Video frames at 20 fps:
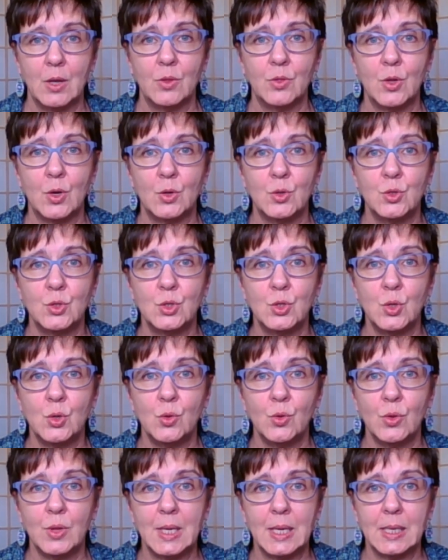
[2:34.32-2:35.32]
Those two
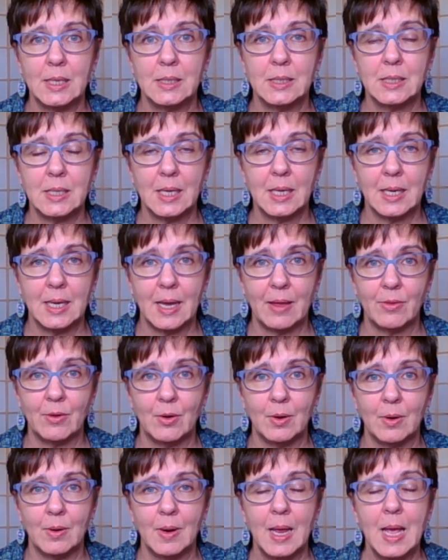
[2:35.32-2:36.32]
things
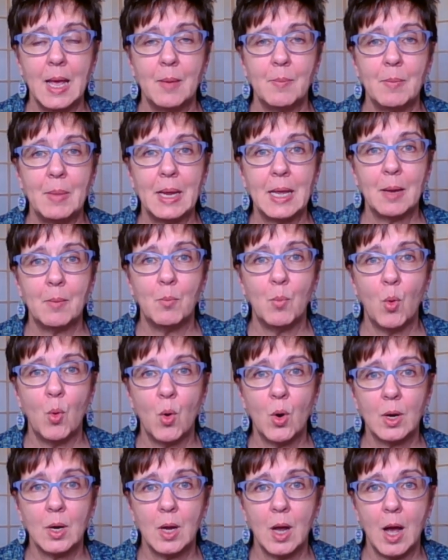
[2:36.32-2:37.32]
together make it
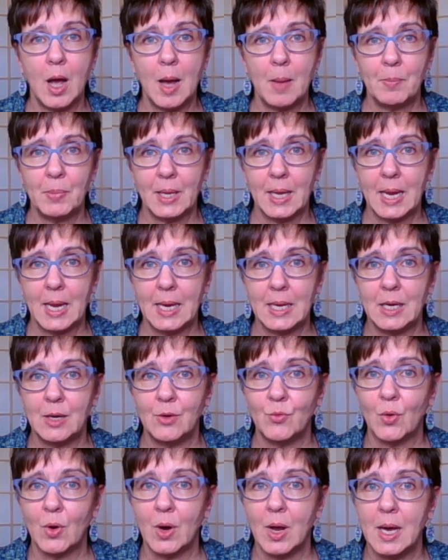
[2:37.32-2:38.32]
more
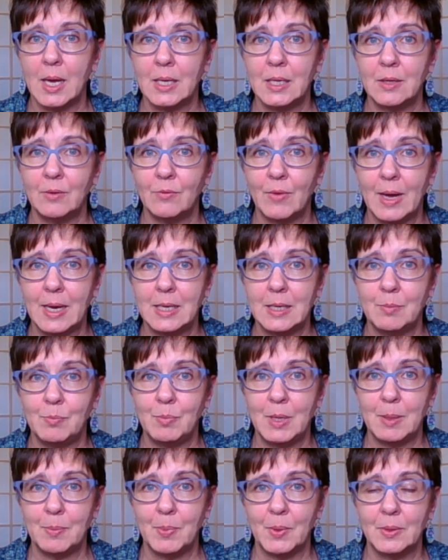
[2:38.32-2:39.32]
complicated for uninvited
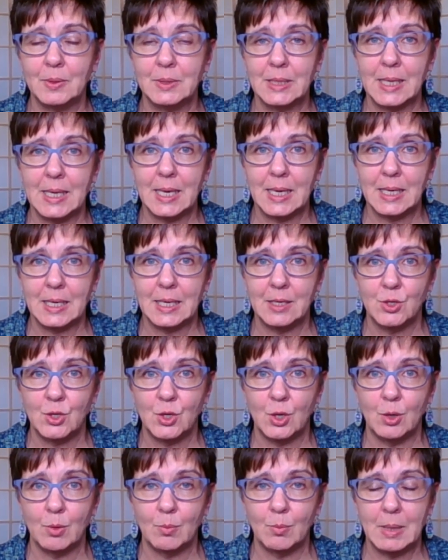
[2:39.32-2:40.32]
people to get
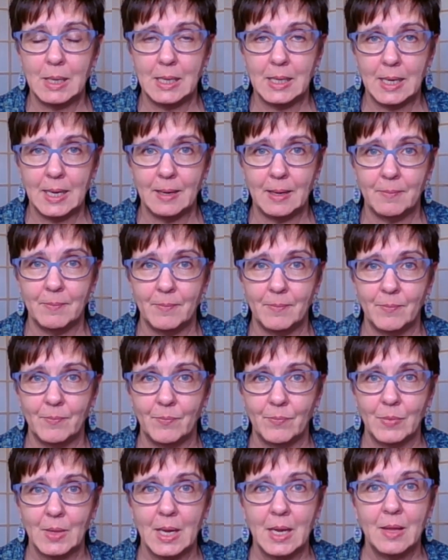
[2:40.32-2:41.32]
into your meeting.
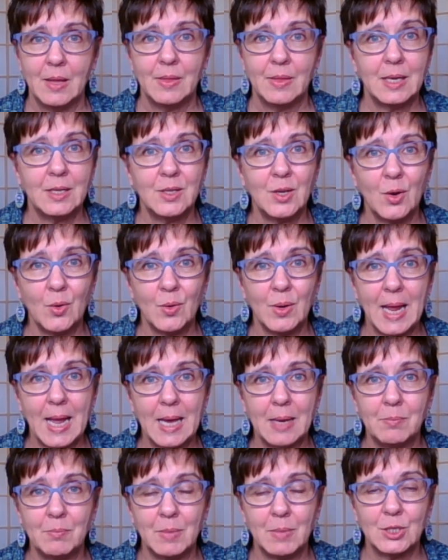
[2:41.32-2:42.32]
They don't
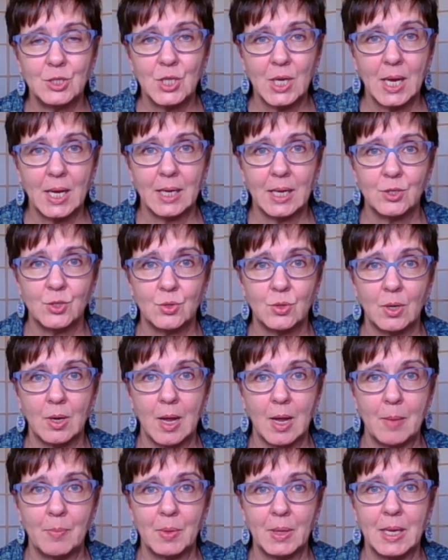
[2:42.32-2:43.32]
add much extra
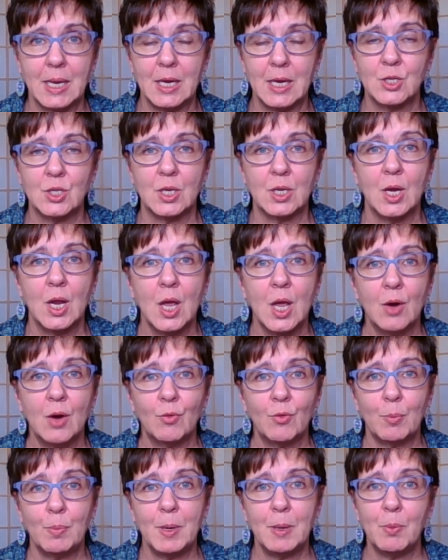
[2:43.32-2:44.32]
complication
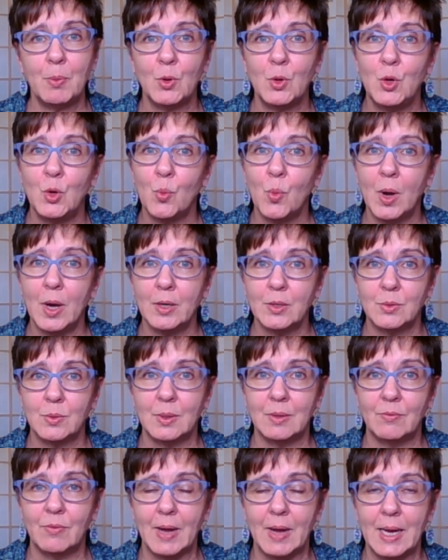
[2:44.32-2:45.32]
for people you want to
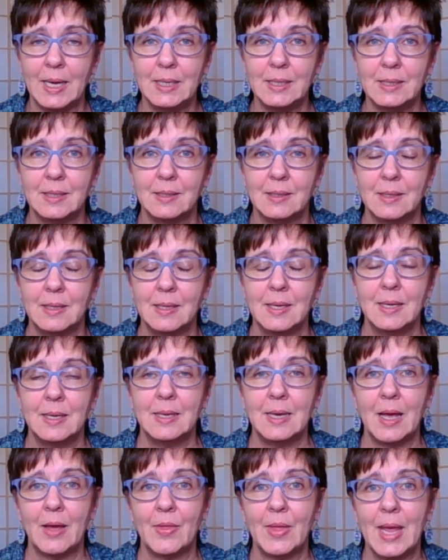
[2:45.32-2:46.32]
invite.
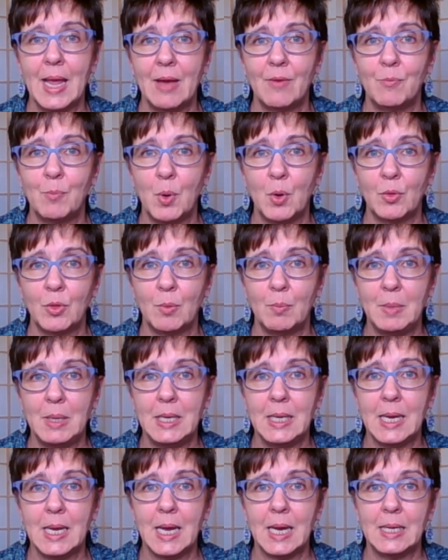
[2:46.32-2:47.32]
Now they have both a
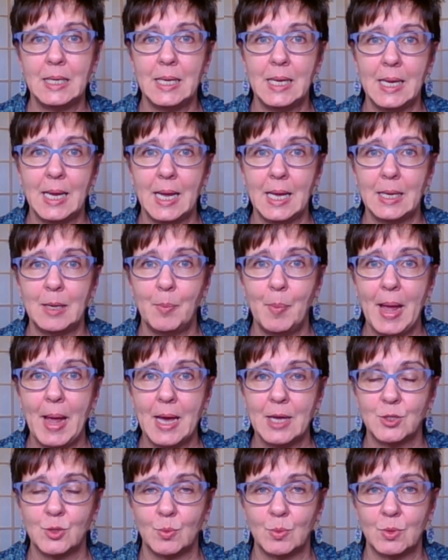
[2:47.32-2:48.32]
meeting ID and a
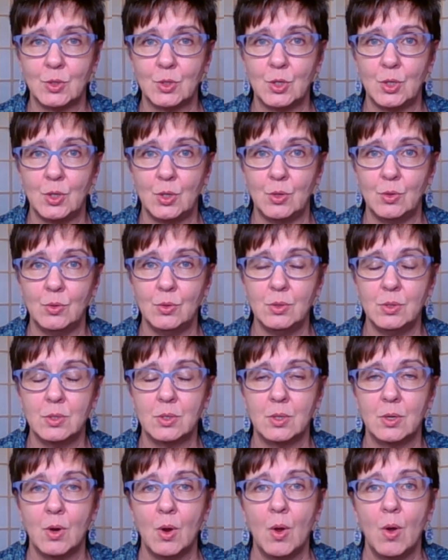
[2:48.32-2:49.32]
password to use,
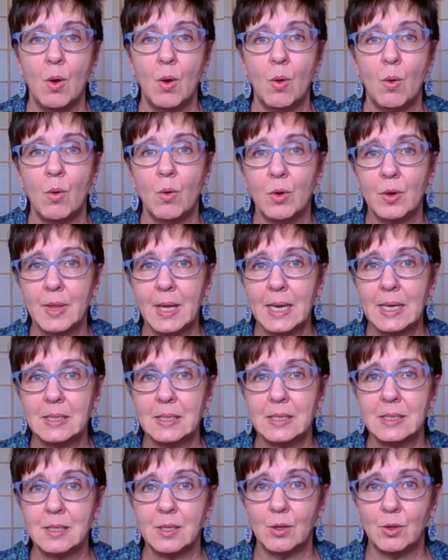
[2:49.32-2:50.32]
or they can
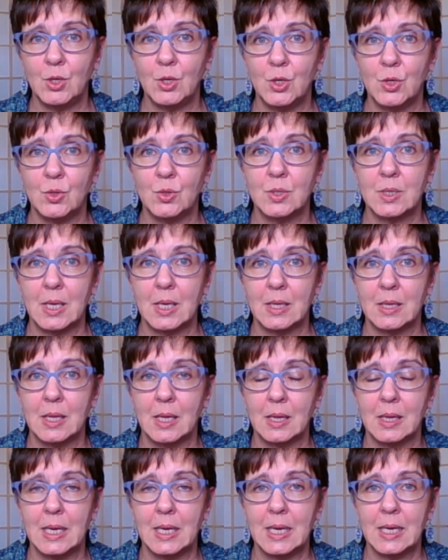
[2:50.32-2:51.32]
still use the
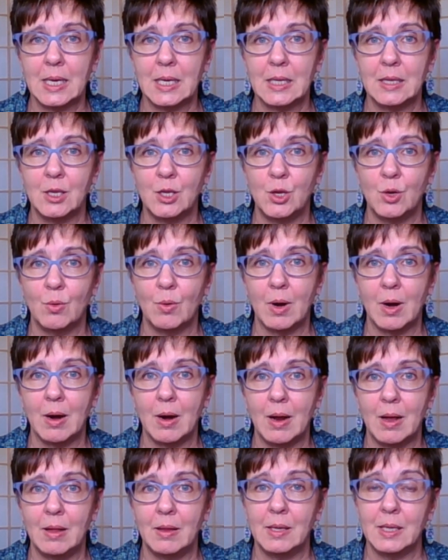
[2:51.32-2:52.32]
link and the
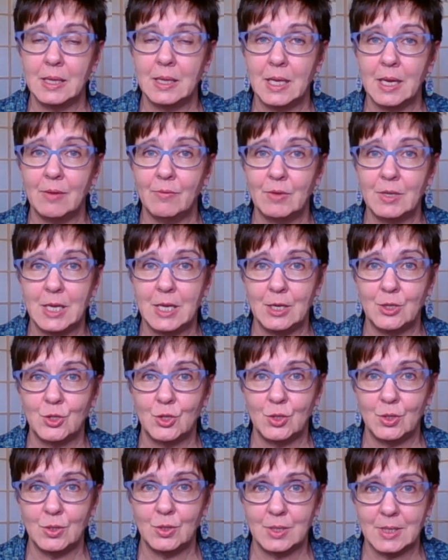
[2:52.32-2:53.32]
URL in the
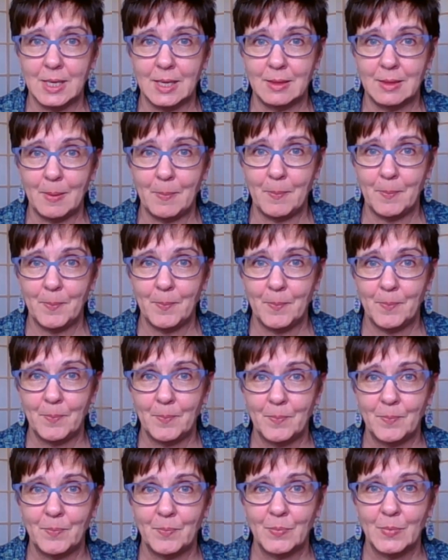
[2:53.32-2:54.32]
invitation you sent them.
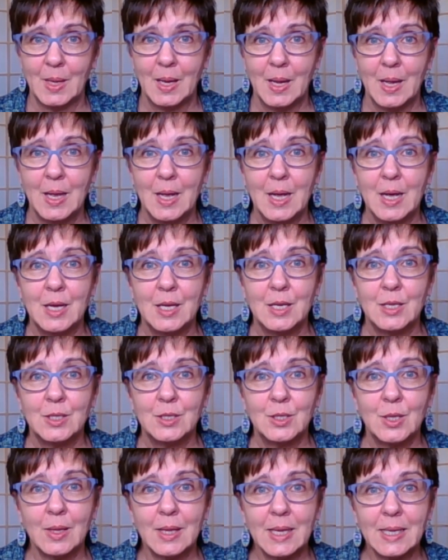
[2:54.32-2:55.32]

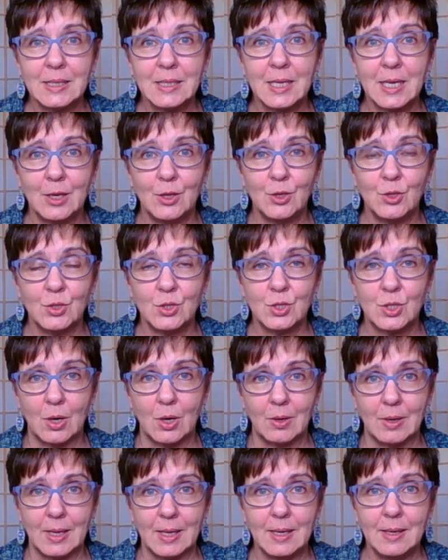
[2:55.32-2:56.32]
So let's get you
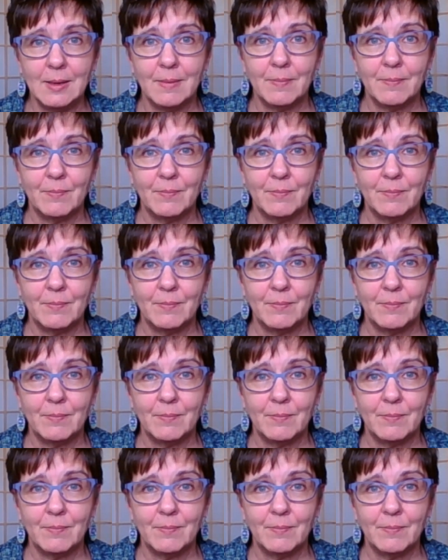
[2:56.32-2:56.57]
started.